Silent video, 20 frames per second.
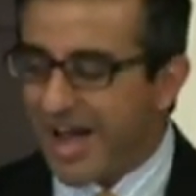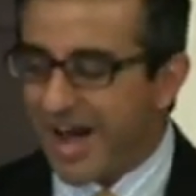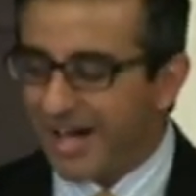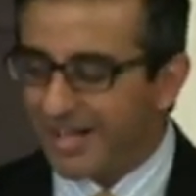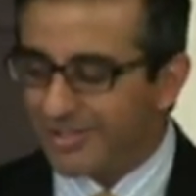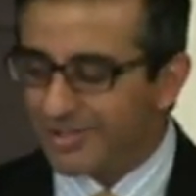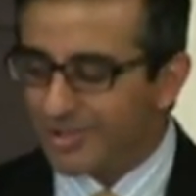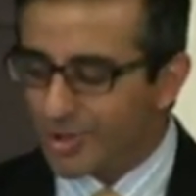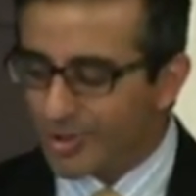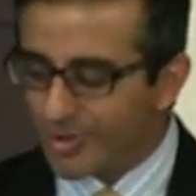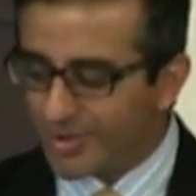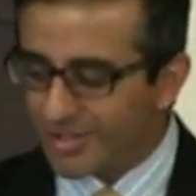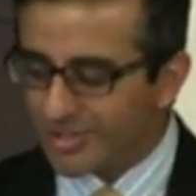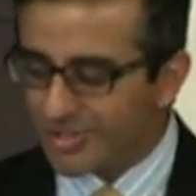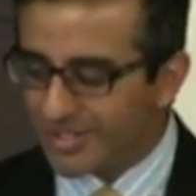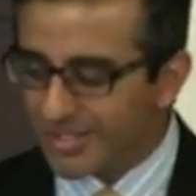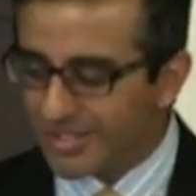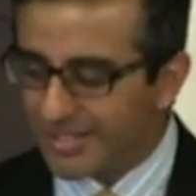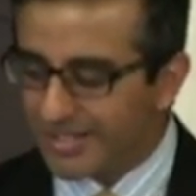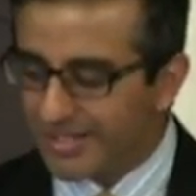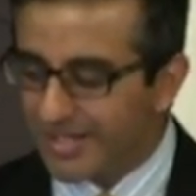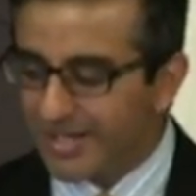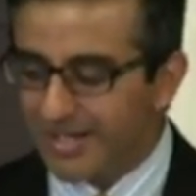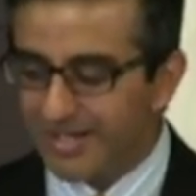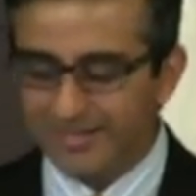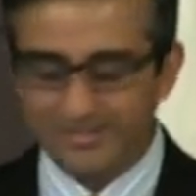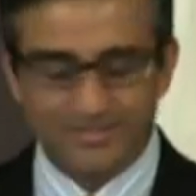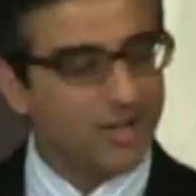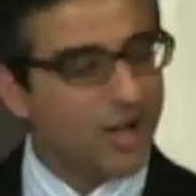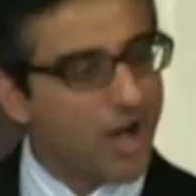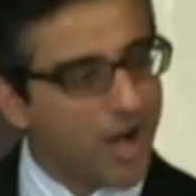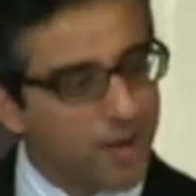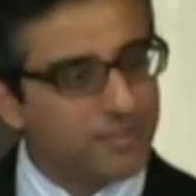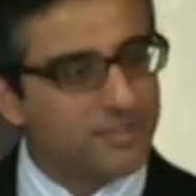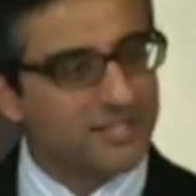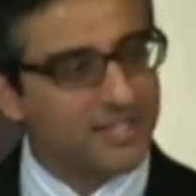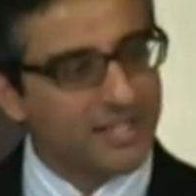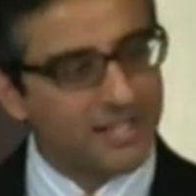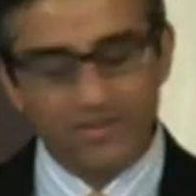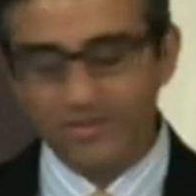al-Qurashi is a
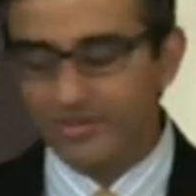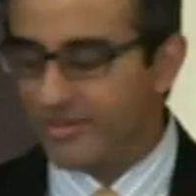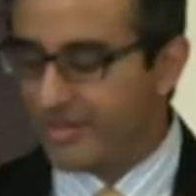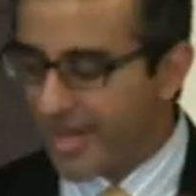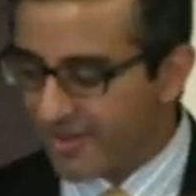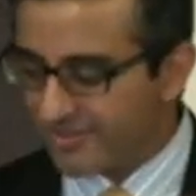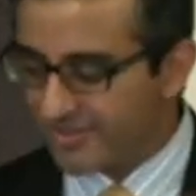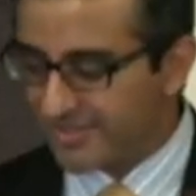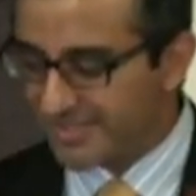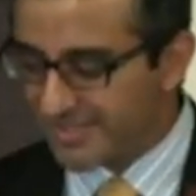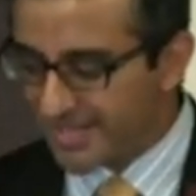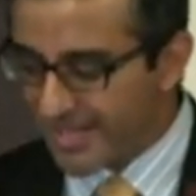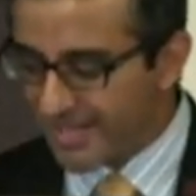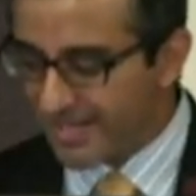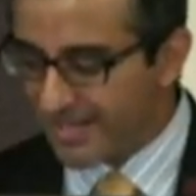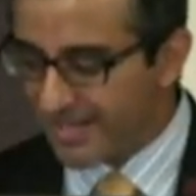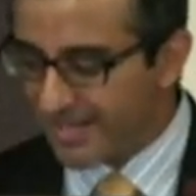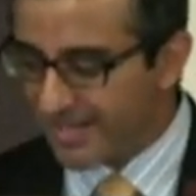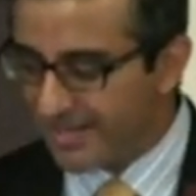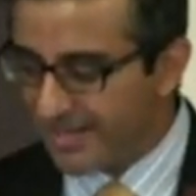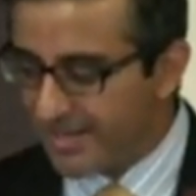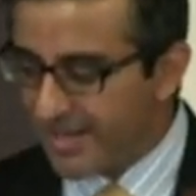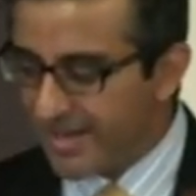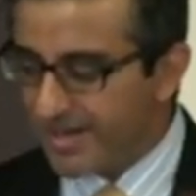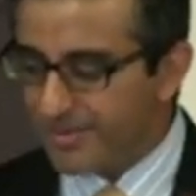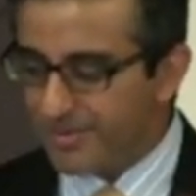commentator on Avicenna,